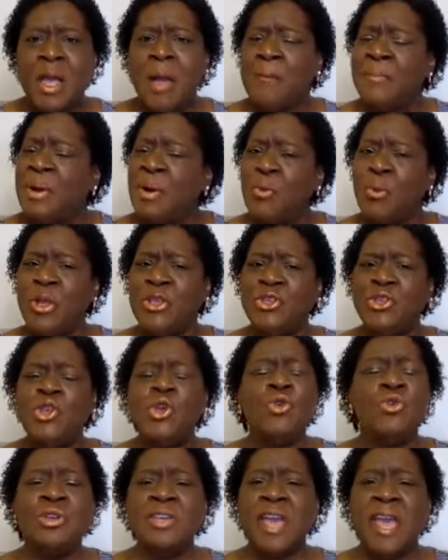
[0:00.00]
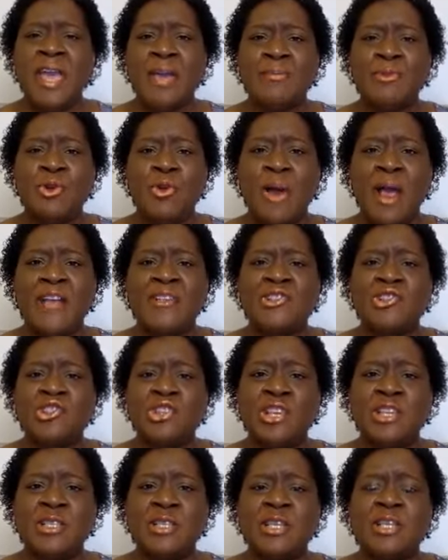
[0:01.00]
But when you came, Christ
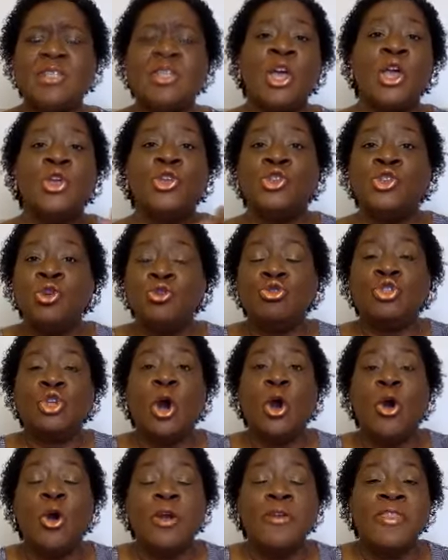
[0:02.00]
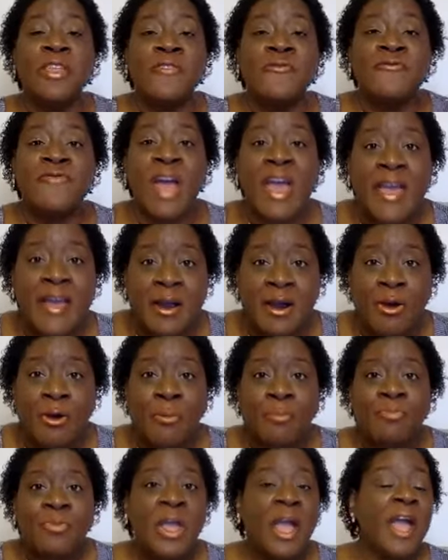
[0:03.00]
Jesus, you tore the veil
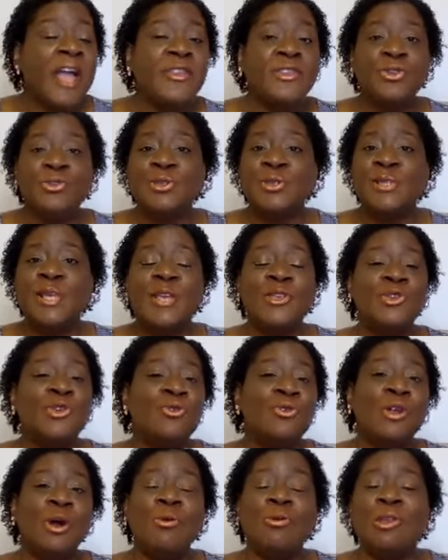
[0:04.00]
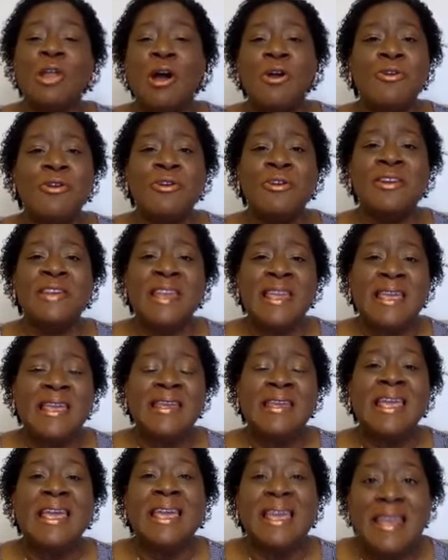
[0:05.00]
and you said you no longer
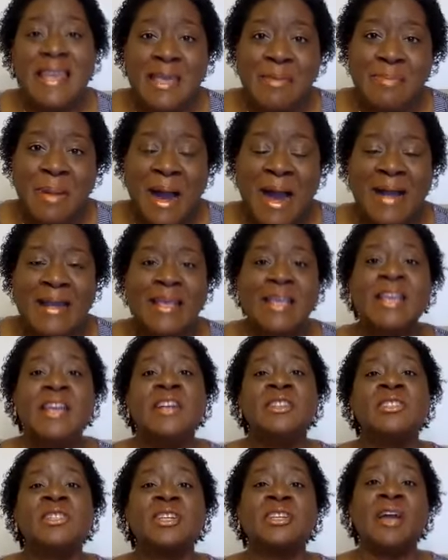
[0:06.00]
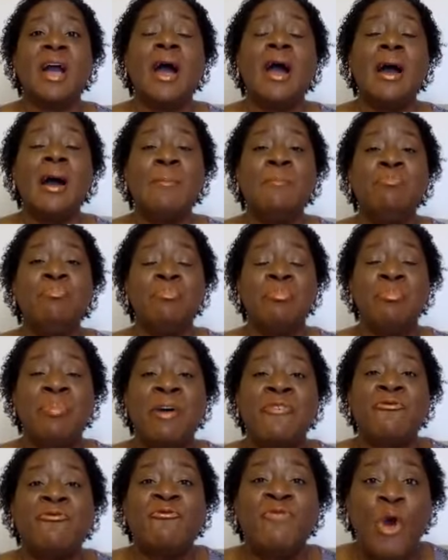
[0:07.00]
need anybody to come
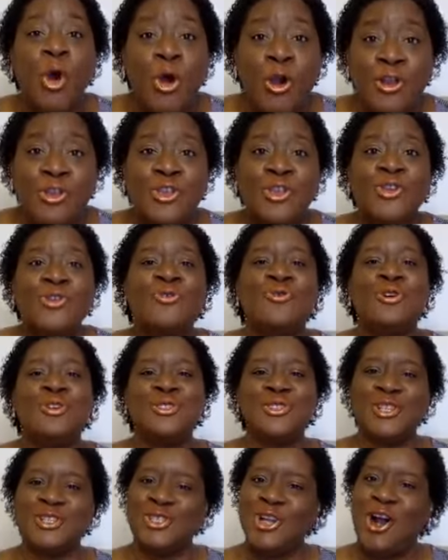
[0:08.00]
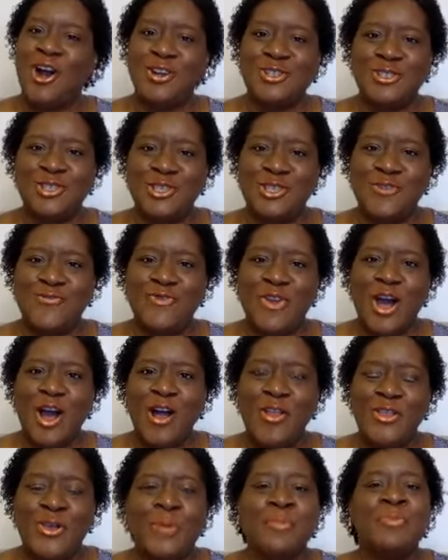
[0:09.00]
before you to talk to the
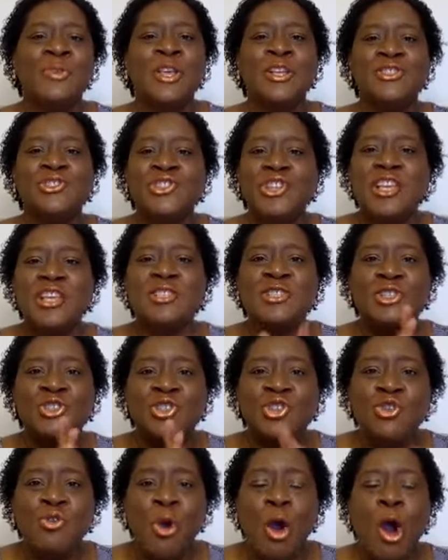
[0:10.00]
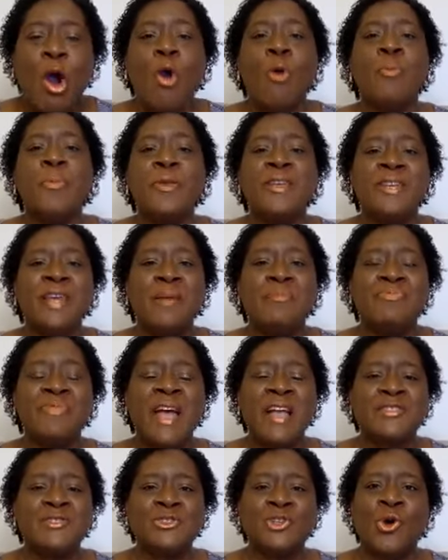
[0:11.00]
Father. Jesus, you opened up
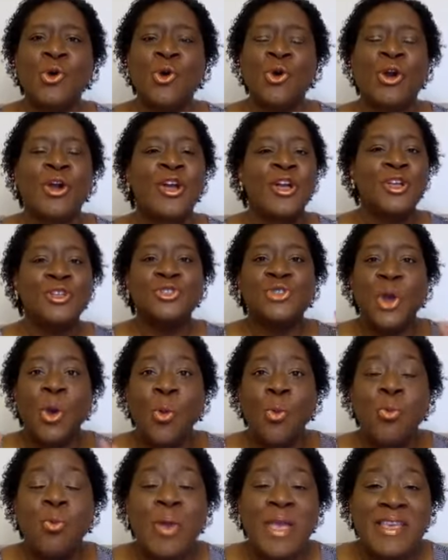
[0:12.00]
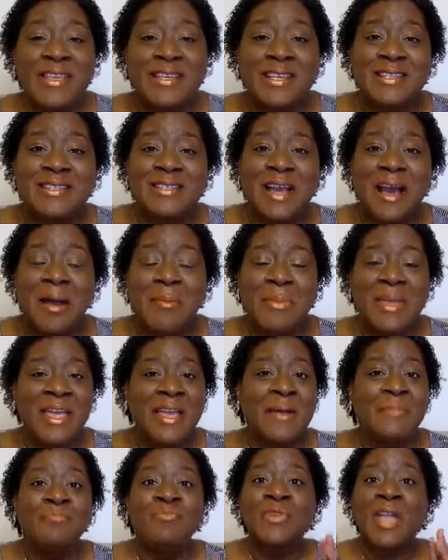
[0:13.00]
that door so we could come
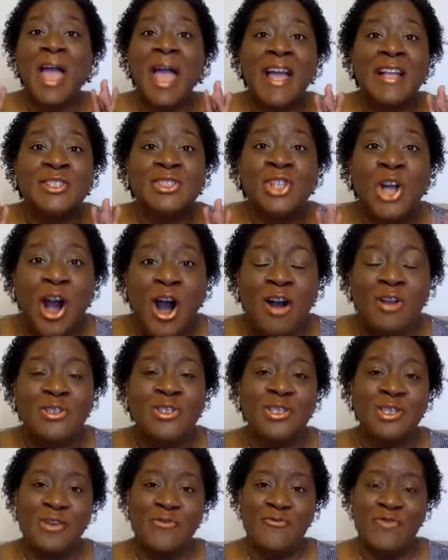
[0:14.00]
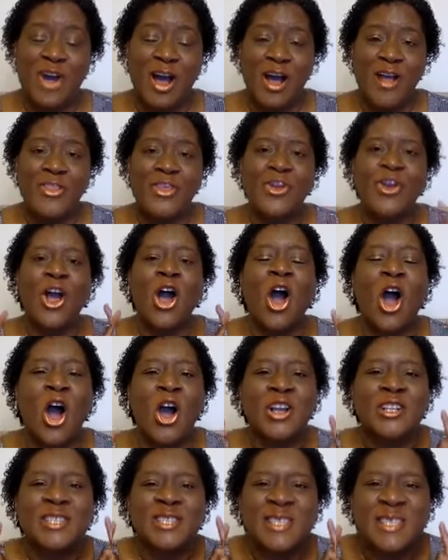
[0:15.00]
in and talk to the Father
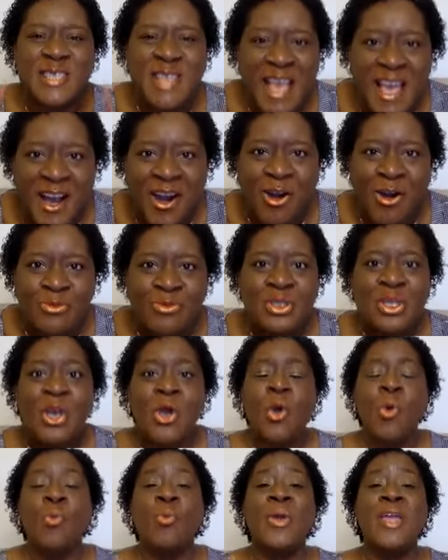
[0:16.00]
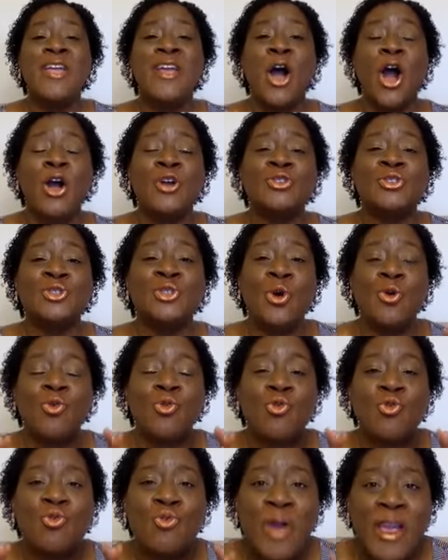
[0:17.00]
ourselves. We are so
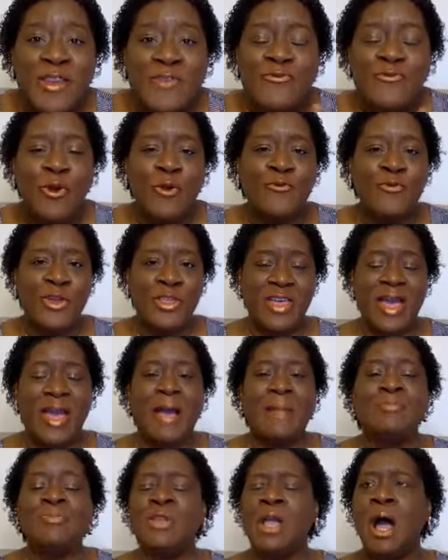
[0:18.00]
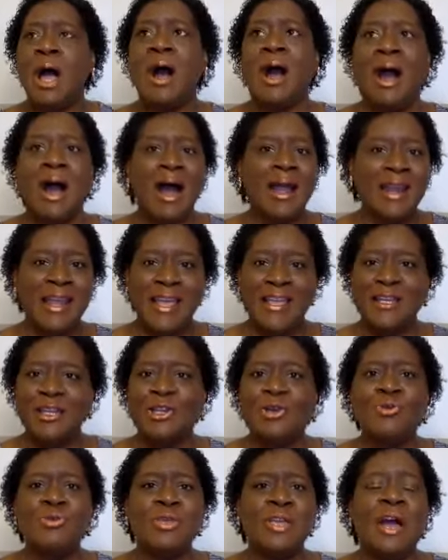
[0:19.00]
grateful for that.
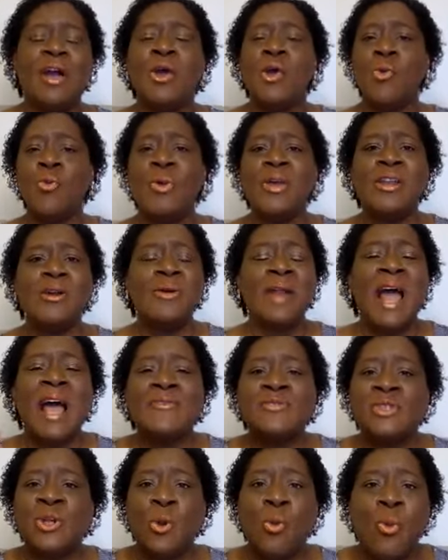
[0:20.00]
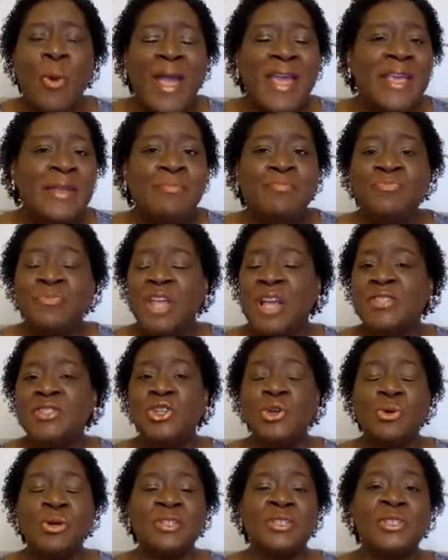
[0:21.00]
Hallelujah. We don't have to wait
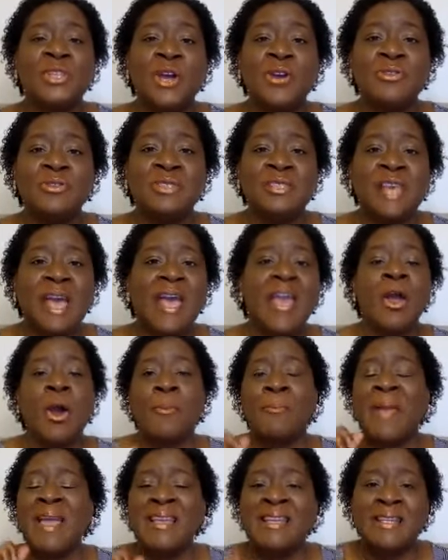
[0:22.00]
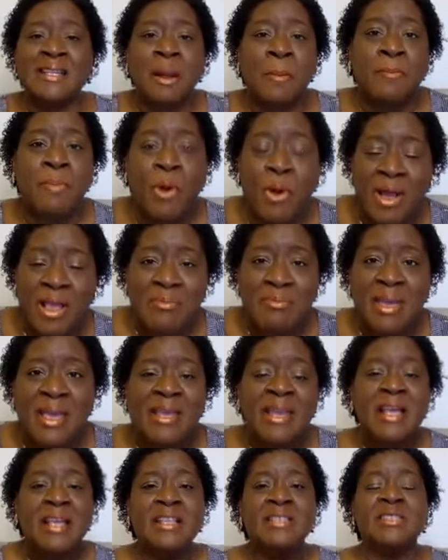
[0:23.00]
until a certain day or make an appointment
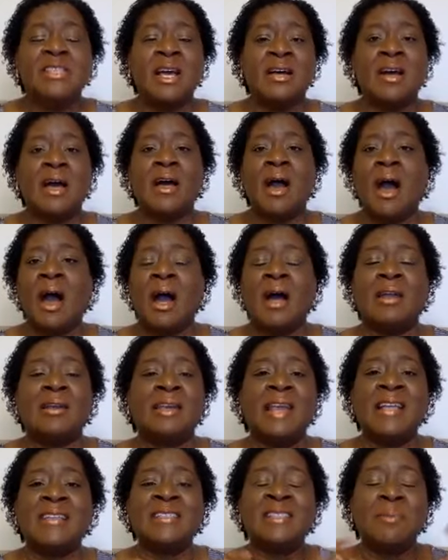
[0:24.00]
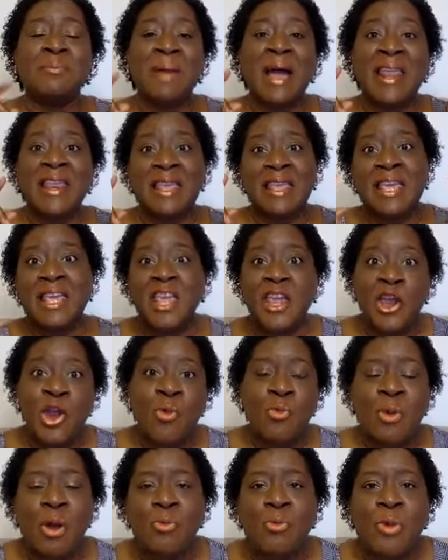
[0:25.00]
to let somebody
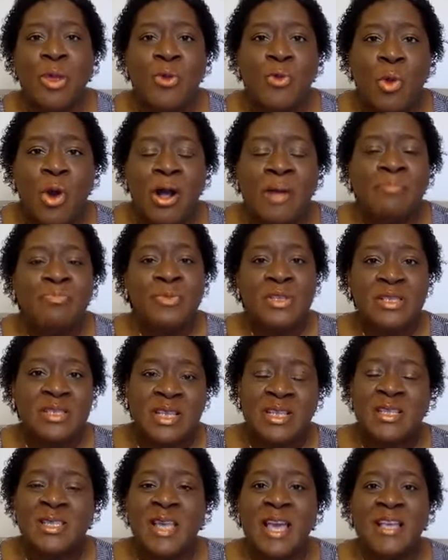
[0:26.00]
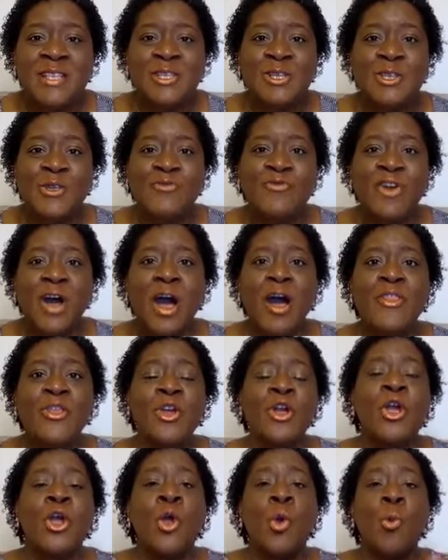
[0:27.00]
hear what we want to say to the
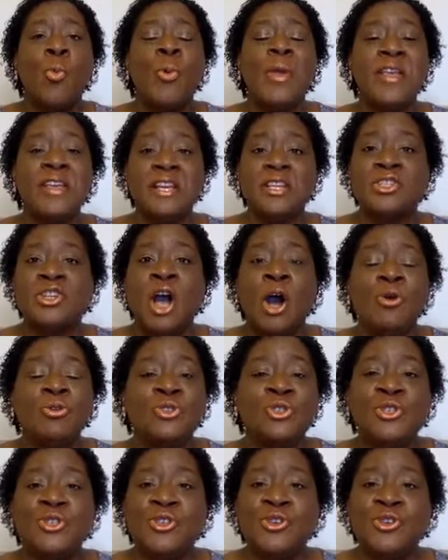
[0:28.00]
Father. We can go to